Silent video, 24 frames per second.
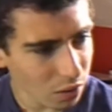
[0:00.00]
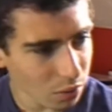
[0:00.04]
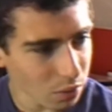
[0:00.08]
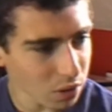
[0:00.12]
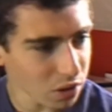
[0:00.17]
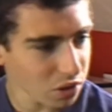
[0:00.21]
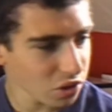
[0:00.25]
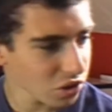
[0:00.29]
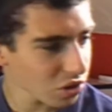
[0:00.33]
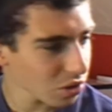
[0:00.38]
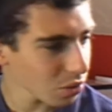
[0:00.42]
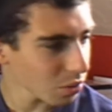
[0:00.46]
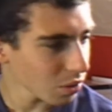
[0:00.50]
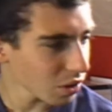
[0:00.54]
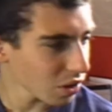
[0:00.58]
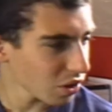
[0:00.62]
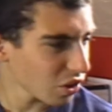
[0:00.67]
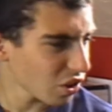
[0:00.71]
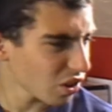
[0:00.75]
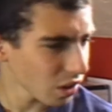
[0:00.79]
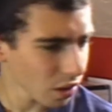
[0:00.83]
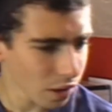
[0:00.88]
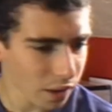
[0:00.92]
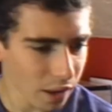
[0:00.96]
Which
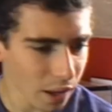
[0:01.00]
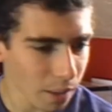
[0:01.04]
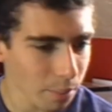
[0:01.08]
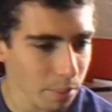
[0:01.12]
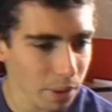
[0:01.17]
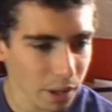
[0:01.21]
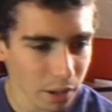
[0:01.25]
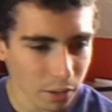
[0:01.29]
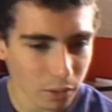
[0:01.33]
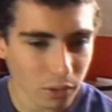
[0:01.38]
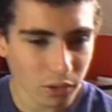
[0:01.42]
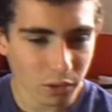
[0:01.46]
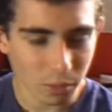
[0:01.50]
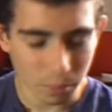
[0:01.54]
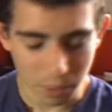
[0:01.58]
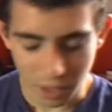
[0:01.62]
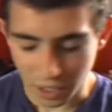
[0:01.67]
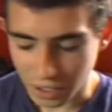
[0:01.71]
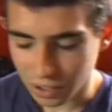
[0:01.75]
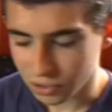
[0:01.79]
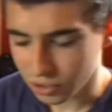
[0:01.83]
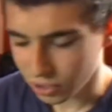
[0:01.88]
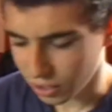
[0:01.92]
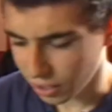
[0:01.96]
yeah, that appeals to me
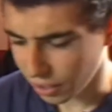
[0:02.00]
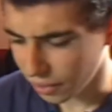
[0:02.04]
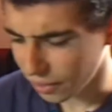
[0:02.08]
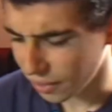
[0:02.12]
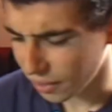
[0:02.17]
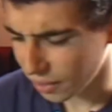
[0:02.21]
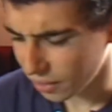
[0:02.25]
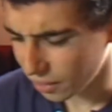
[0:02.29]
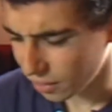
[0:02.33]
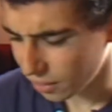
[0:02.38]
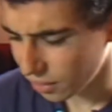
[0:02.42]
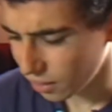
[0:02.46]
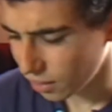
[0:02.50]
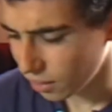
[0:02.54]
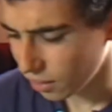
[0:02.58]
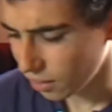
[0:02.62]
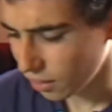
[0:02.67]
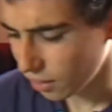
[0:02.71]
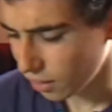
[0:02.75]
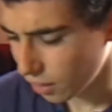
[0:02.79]
actually, I think.